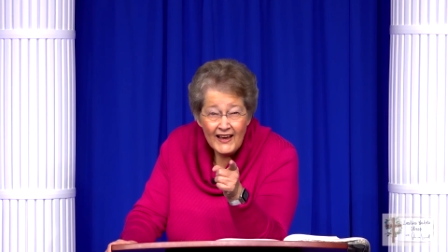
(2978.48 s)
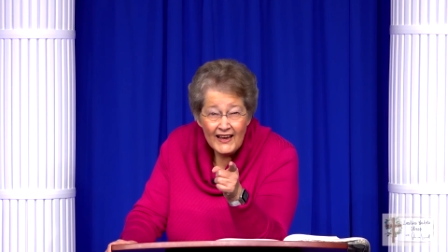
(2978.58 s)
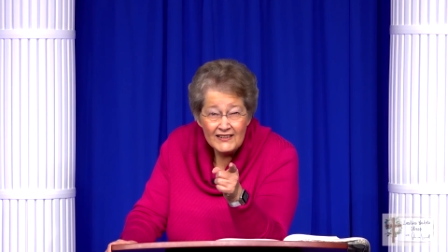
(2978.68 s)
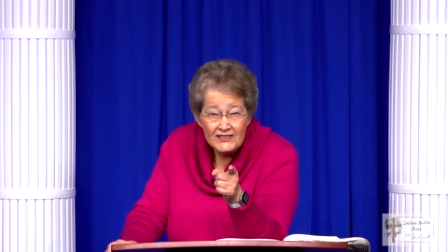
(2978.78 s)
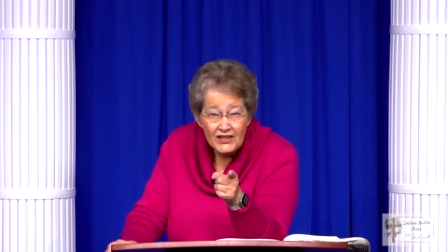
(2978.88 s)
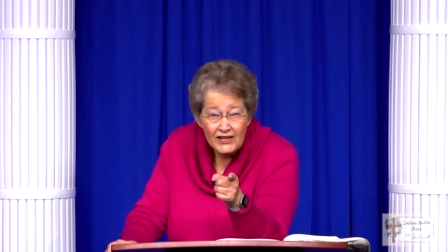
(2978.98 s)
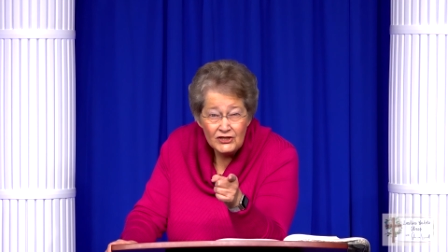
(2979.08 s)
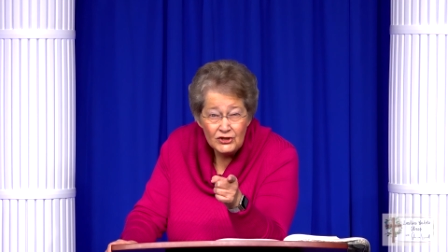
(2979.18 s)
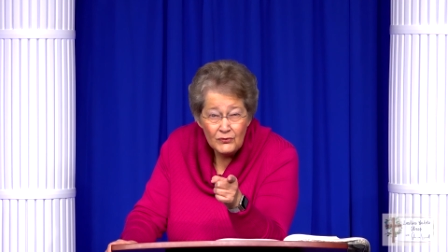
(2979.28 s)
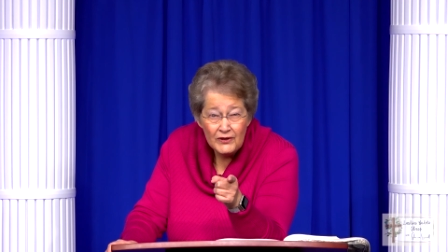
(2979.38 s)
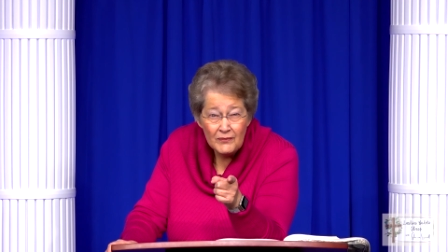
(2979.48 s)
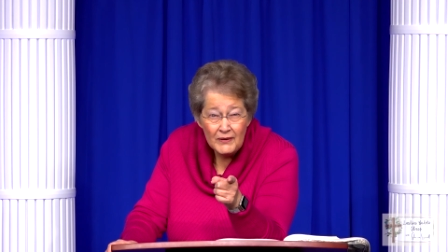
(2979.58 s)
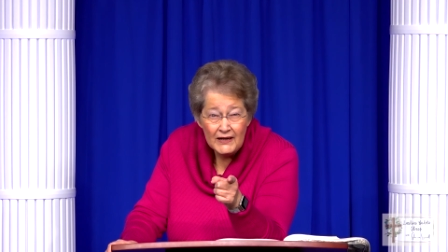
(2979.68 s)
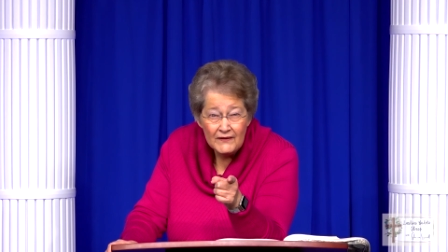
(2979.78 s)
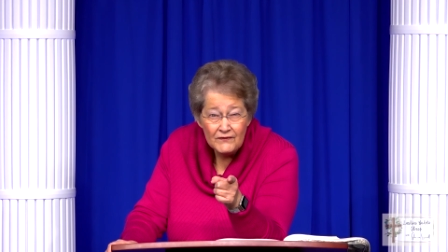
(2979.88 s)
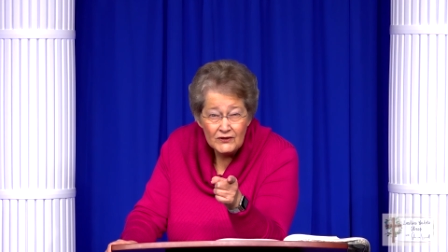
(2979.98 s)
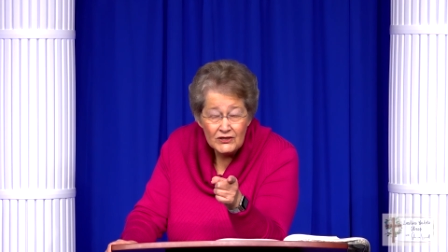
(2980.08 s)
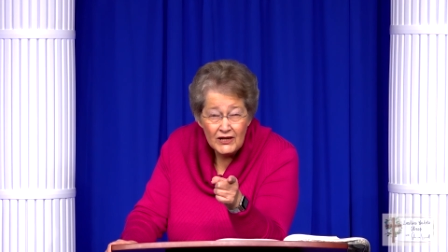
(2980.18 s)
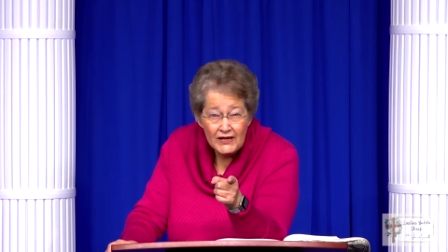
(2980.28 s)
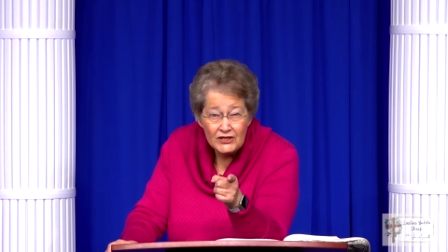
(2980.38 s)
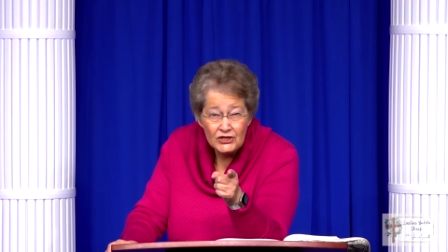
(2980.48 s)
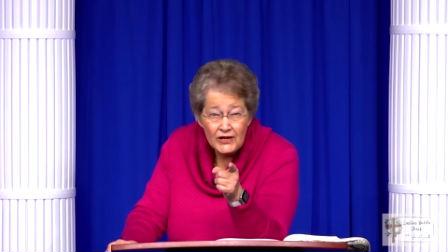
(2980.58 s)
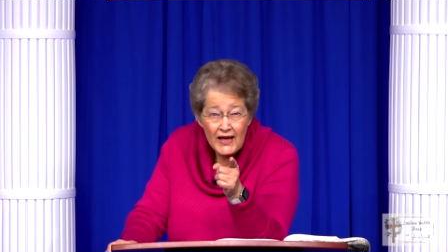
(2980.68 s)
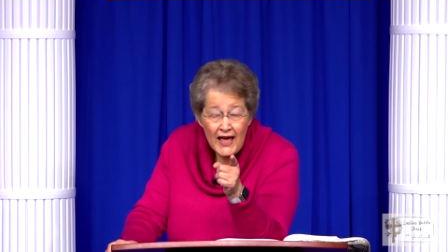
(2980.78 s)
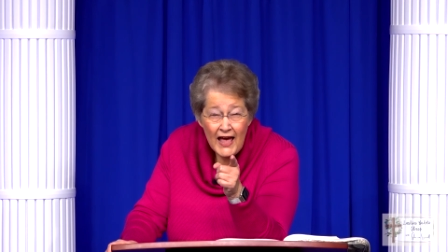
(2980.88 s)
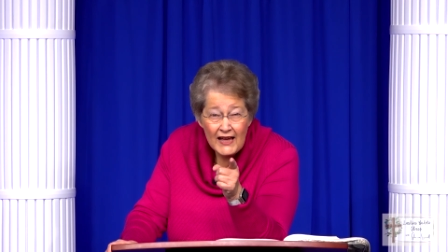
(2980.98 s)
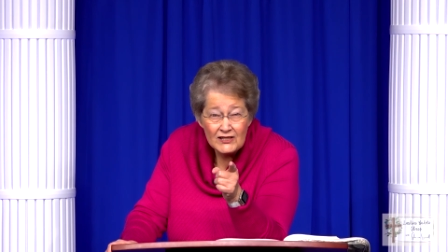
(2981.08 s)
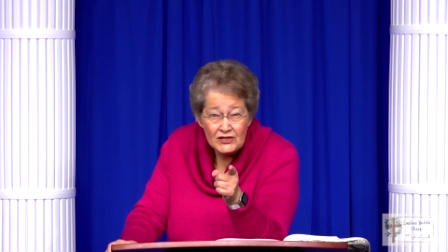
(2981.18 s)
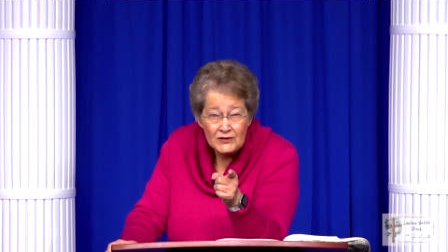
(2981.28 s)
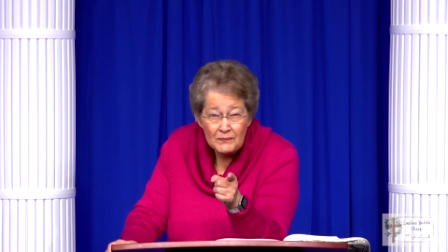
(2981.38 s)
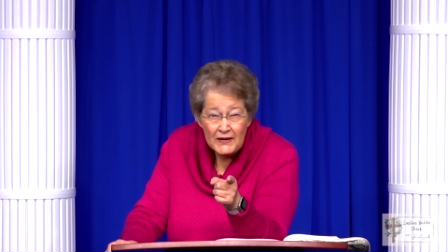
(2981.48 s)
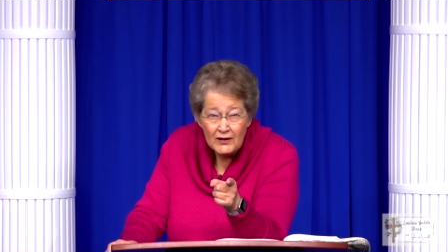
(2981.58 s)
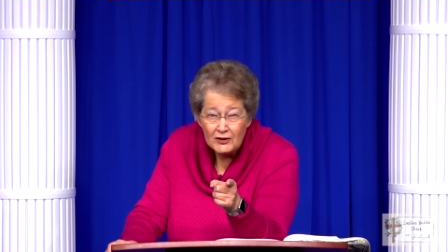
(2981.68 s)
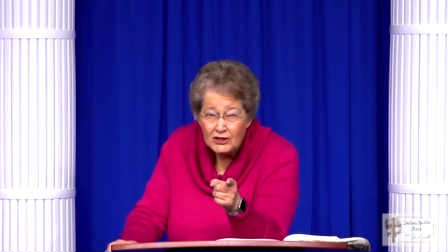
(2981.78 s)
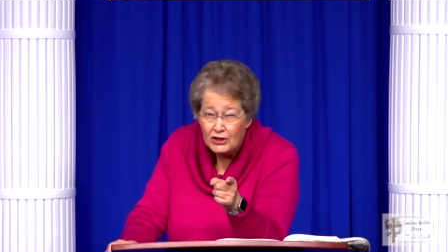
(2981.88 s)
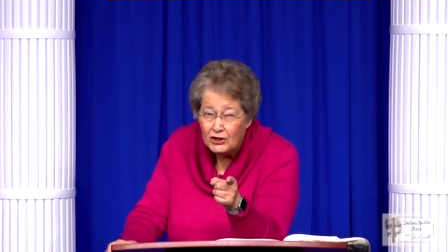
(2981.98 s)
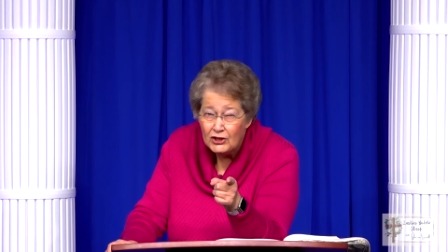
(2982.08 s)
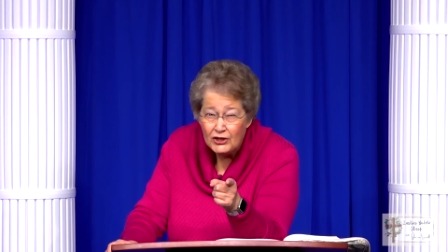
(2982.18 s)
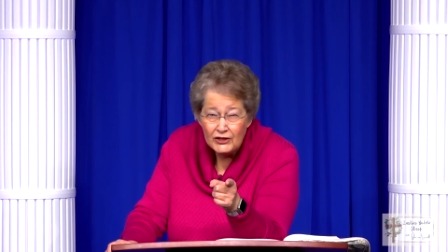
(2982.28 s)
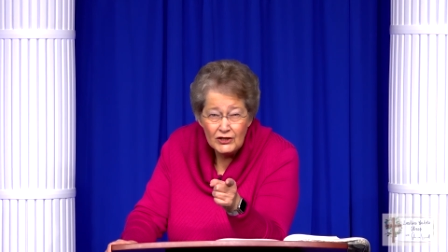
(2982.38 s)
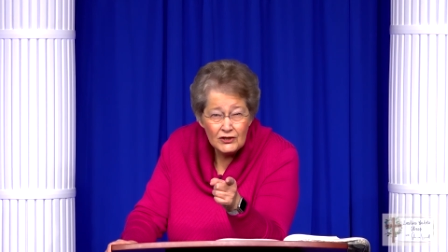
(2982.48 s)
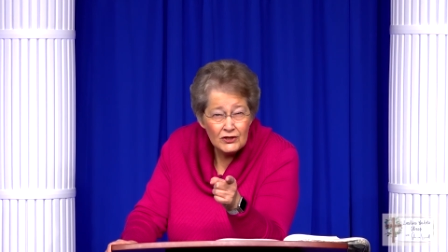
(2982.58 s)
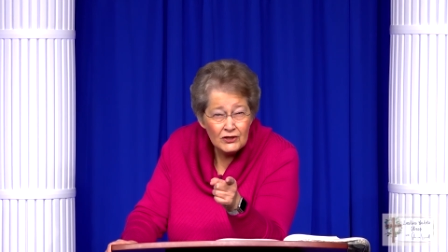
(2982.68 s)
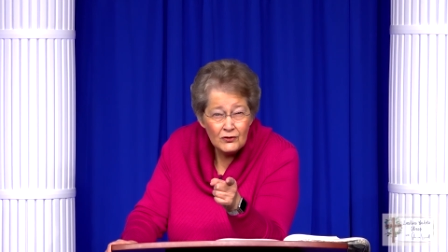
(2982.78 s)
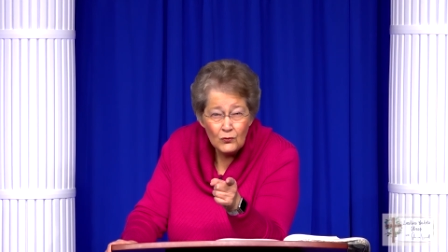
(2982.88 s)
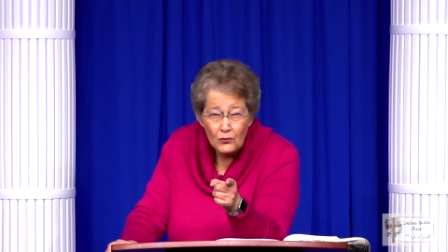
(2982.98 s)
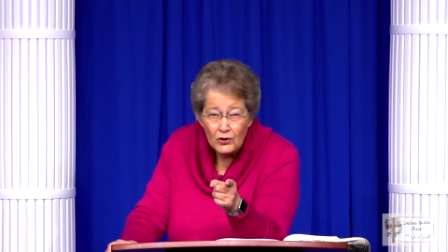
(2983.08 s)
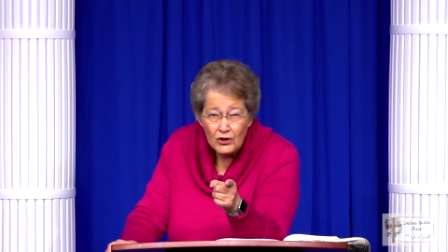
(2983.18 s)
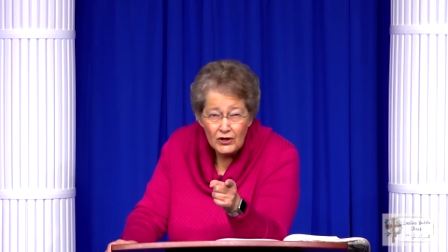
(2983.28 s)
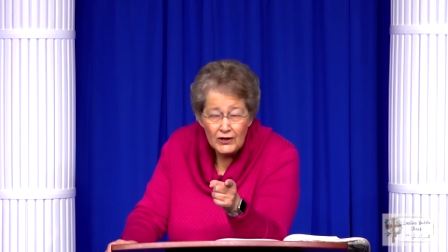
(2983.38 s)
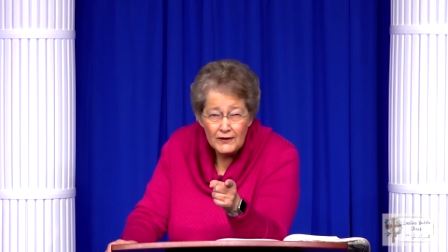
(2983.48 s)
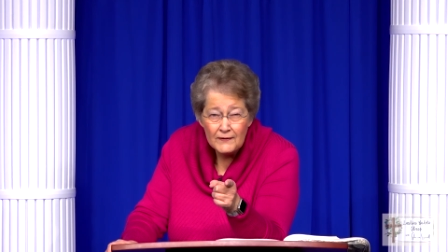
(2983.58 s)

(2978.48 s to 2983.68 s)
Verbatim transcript: and touch you with a meaningful touch and speak a good word